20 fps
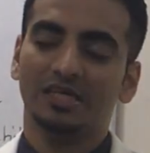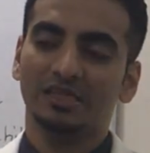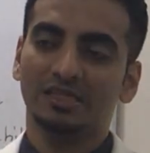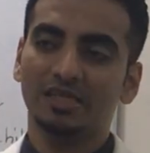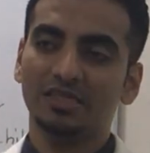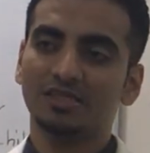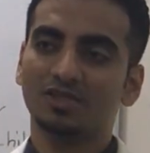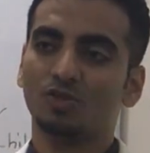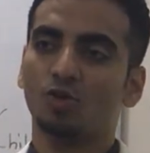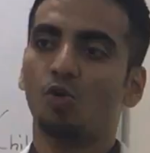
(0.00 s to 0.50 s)

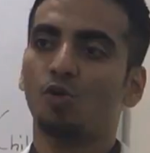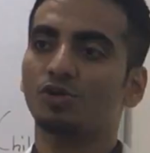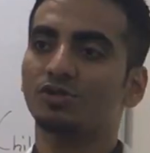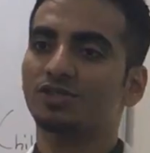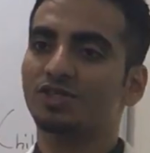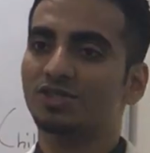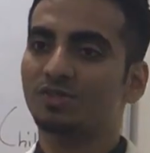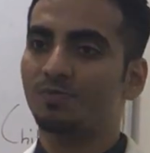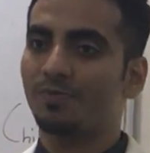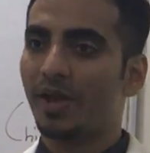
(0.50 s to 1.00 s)
This
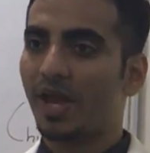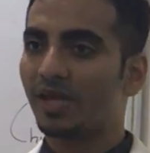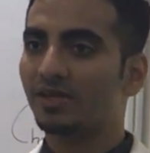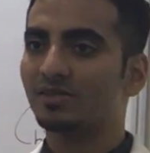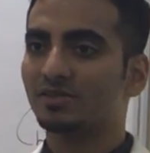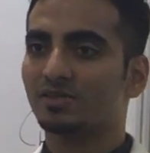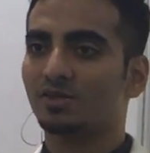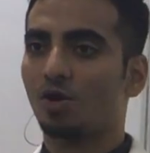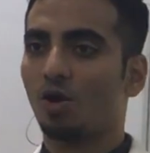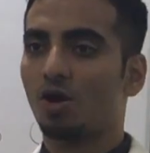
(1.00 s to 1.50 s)
course is
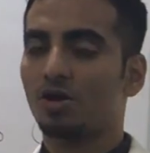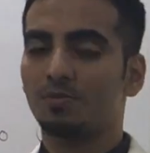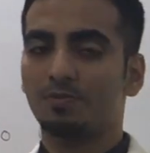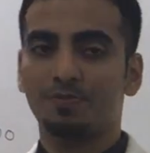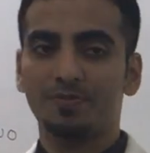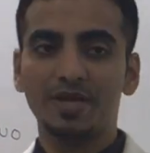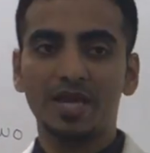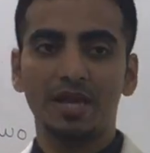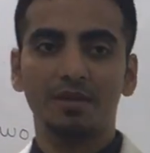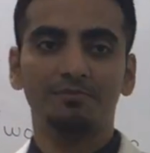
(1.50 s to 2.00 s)
based on
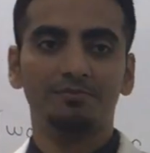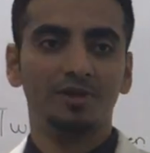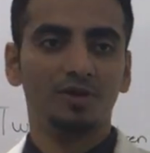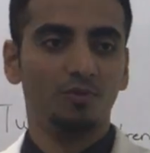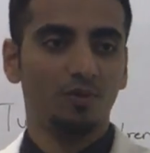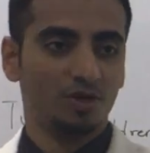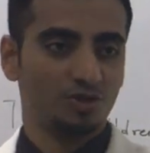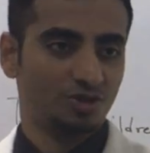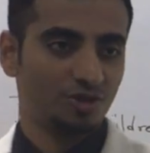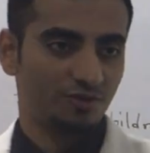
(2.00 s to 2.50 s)

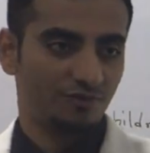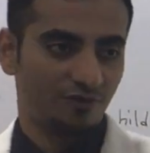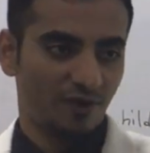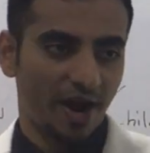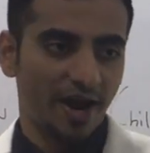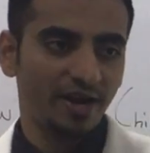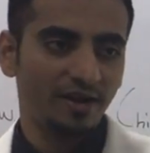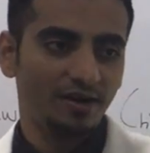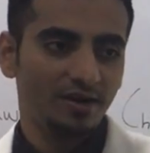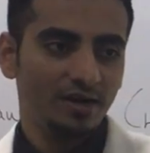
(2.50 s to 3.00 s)
PMP version
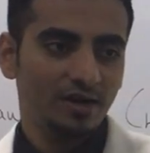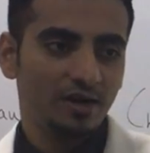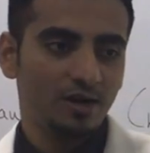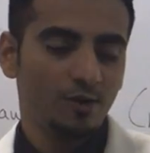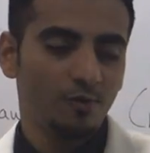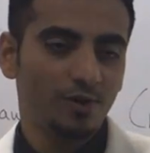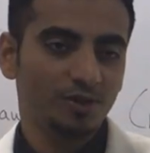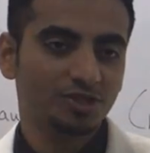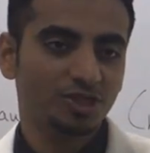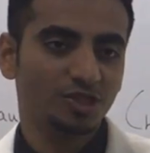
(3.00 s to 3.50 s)
5
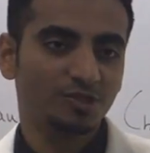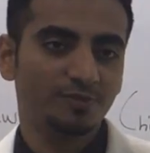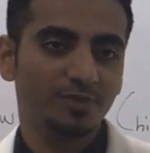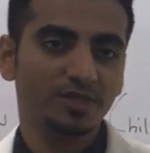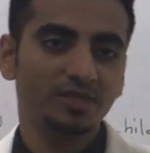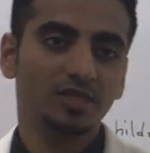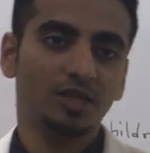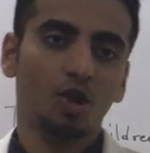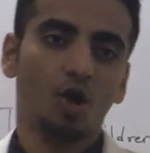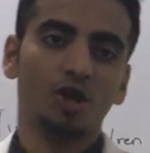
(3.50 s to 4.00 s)
which has
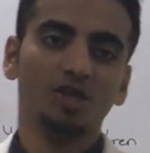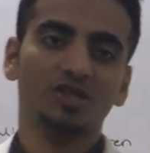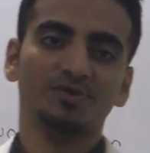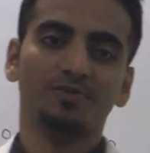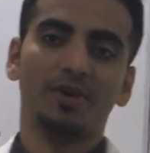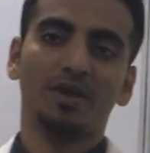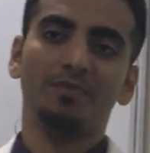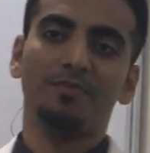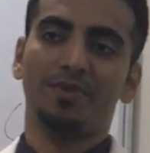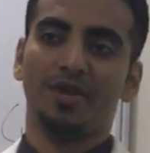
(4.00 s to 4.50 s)
been
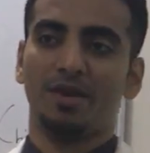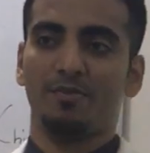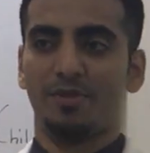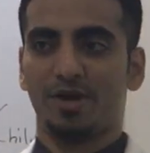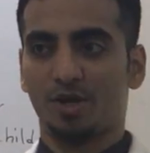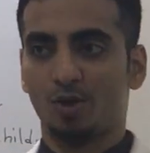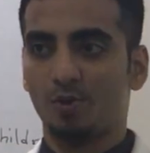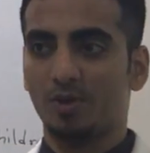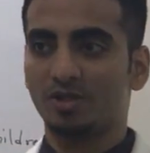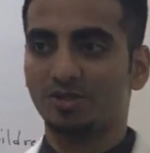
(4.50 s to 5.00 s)
launched by
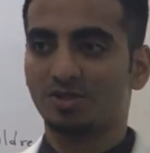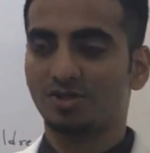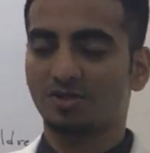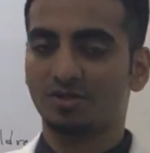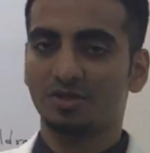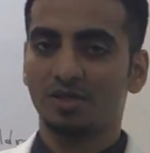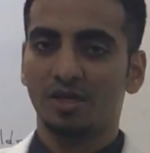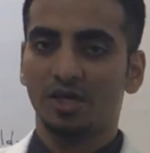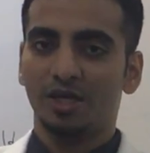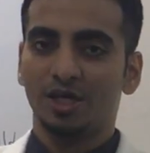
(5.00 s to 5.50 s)
PMI
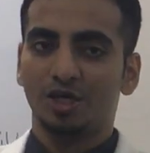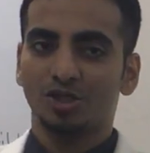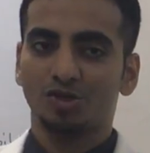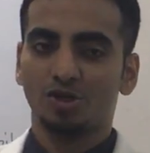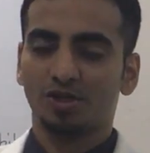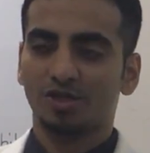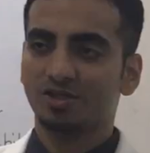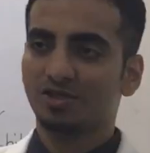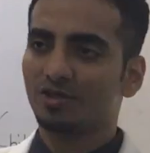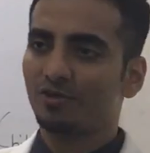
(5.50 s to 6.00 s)
US.
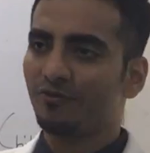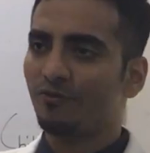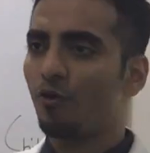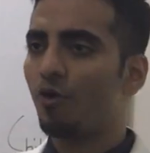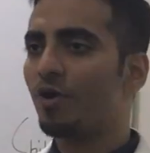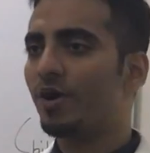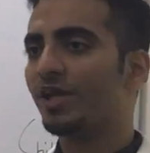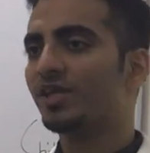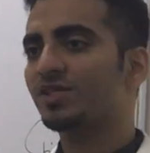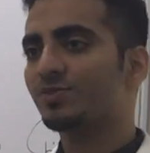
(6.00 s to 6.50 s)
So this is a
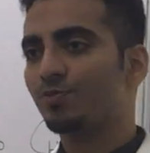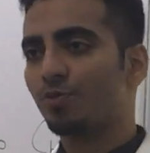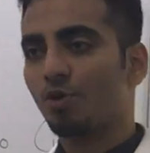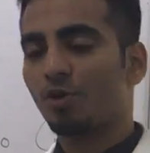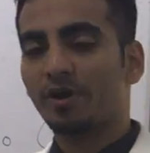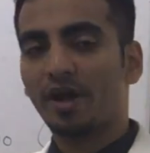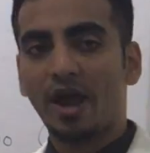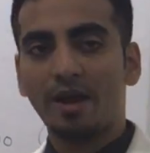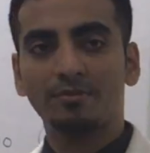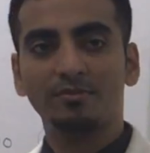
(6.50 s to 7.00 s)
4 days
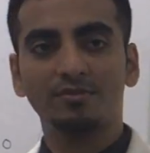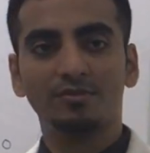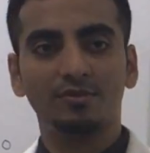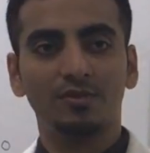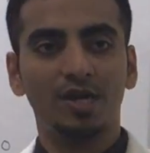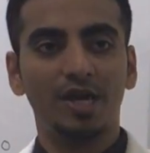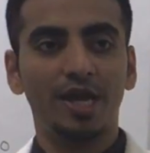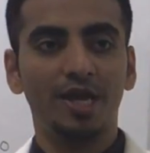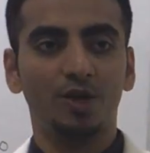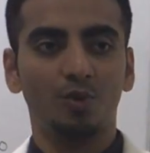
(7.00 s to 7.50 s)
program
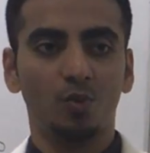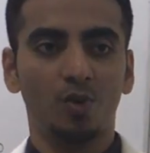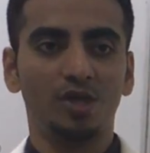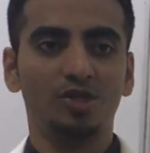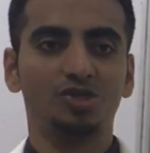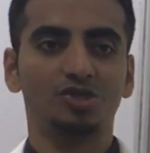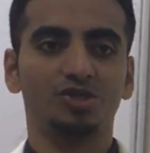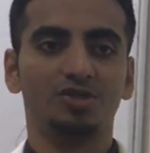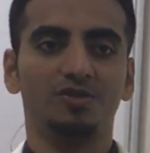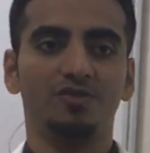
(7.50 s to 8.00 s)
in
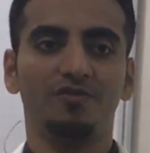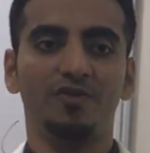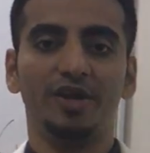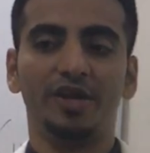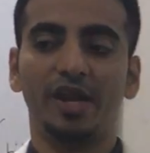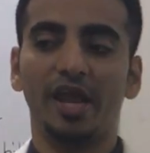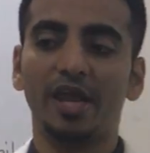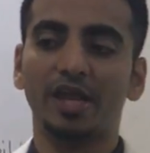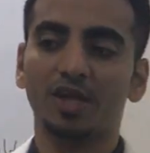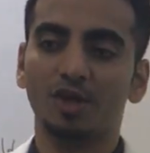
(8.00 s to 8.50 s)
which we
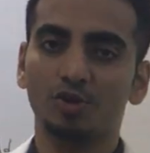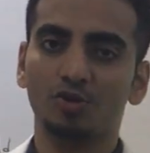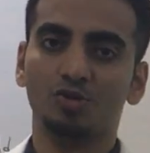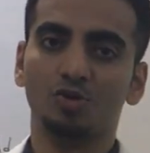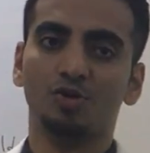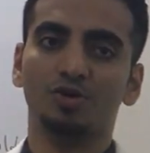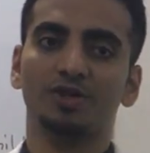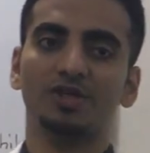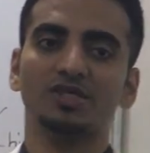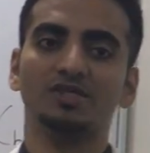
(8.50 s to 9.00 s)
take you
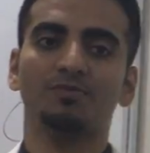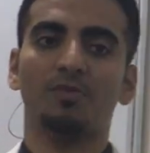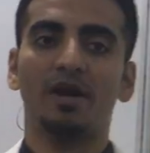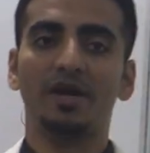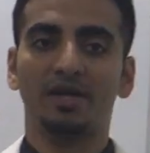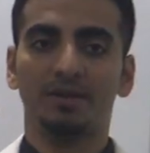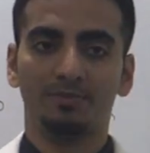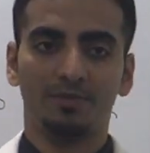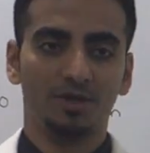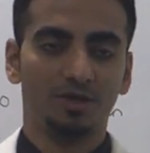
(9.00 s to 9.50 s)
through this
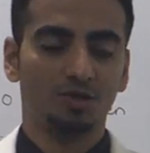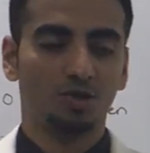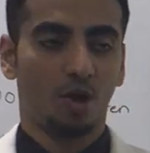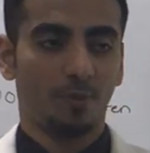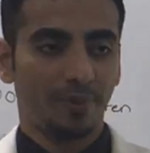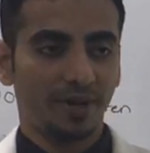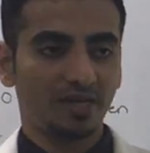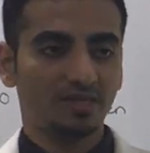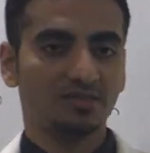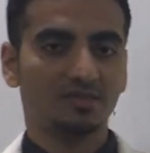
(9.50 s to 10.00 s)
multiple
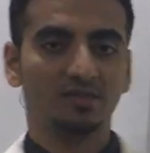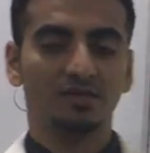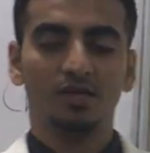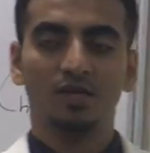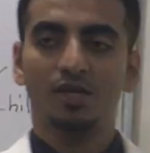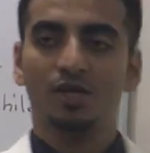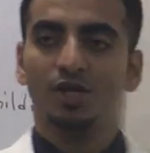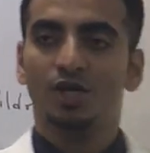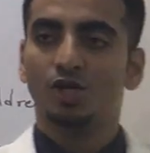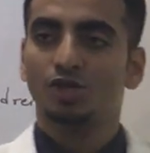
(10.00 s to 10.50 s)
topics.
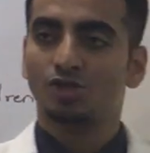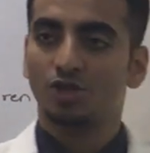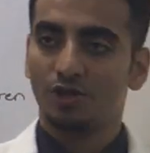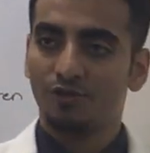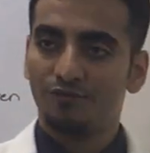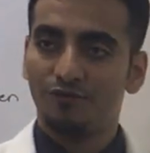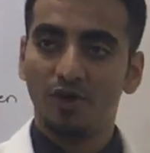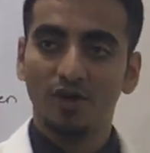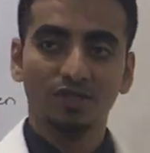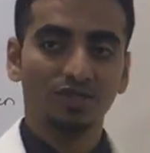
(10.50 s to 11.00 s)
So
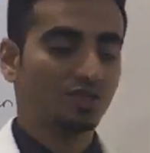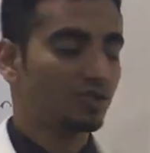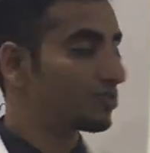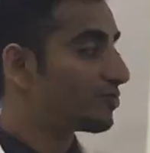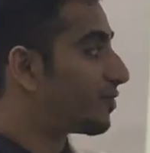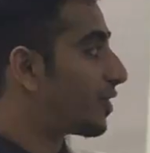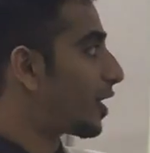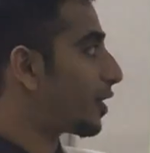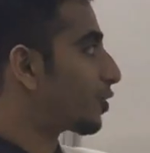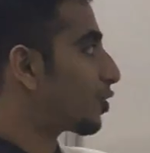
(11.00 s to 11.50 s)
the
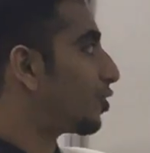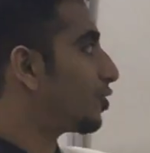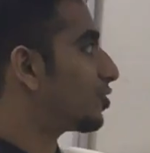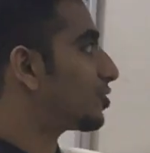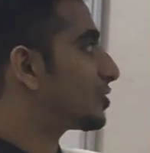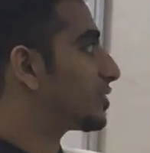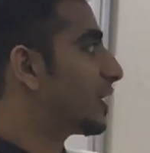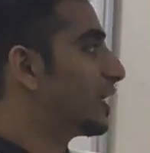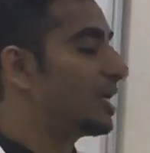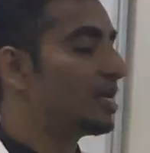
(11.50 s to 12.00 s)
first we are going
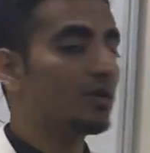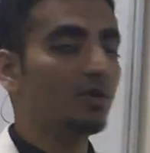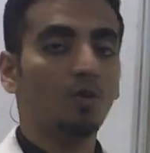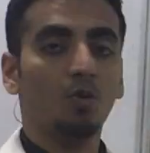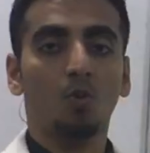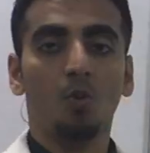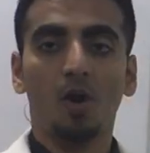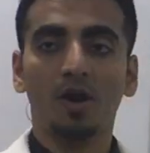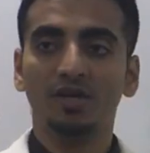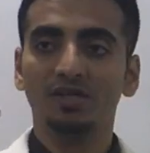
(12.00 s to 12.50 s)
to
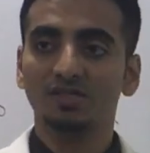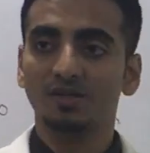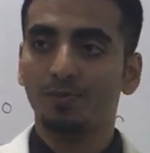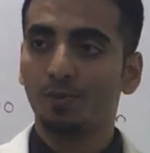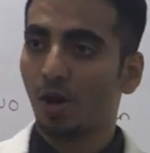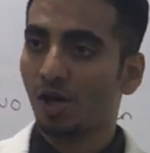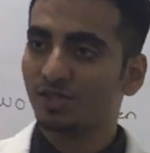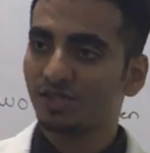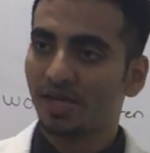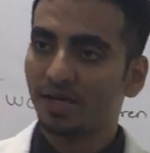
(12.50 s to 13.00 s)
see what is a
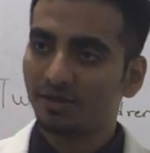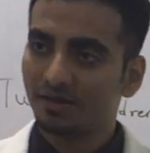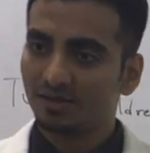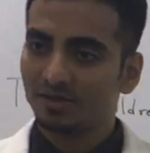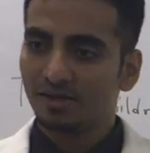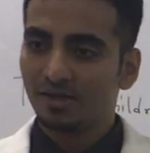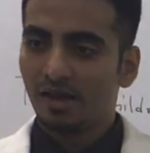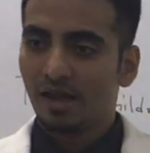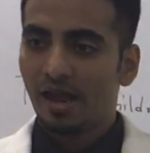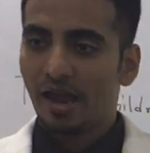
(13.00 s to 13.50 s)
project
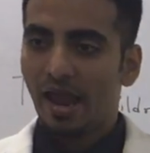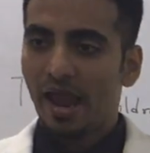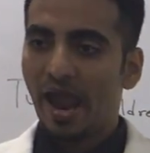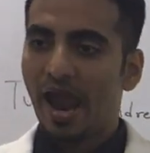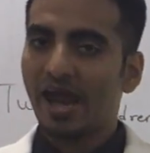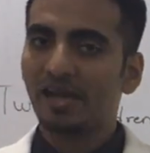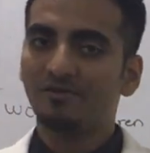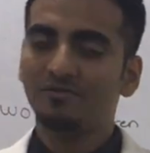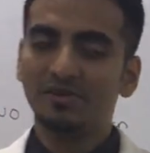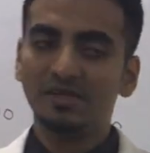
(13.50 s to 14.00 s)

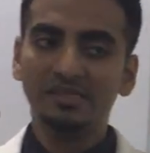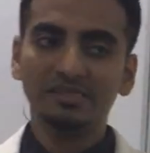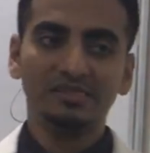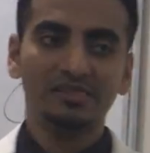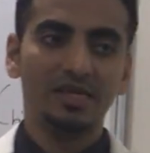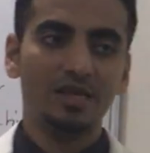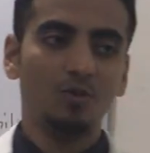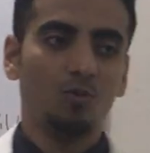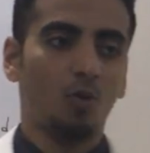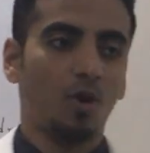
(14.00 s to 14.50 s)
and we will
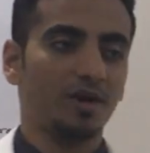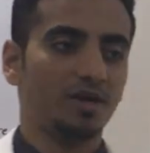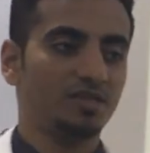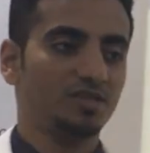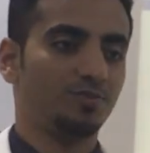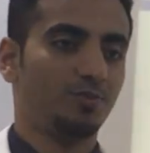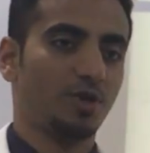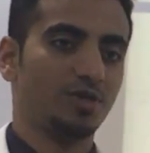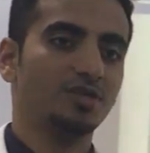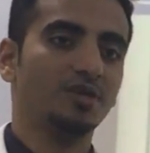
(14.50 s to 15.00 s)
see what
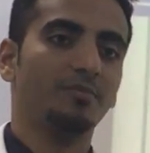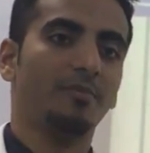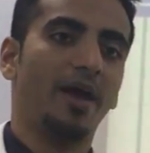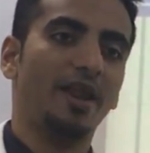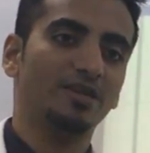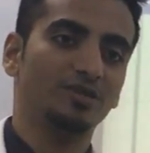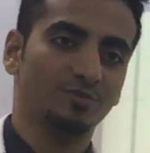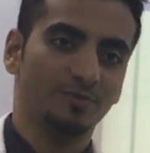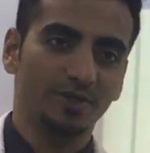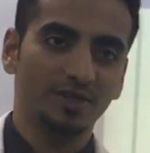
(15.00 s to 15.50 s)
is project
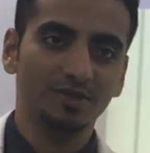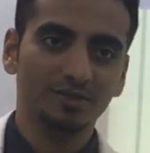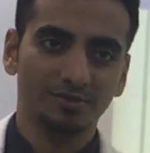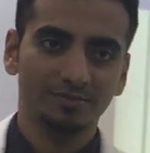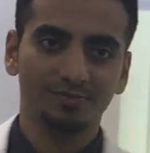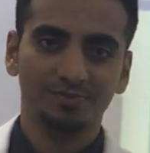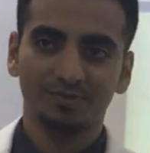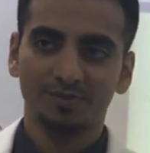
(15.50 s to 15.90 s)
management.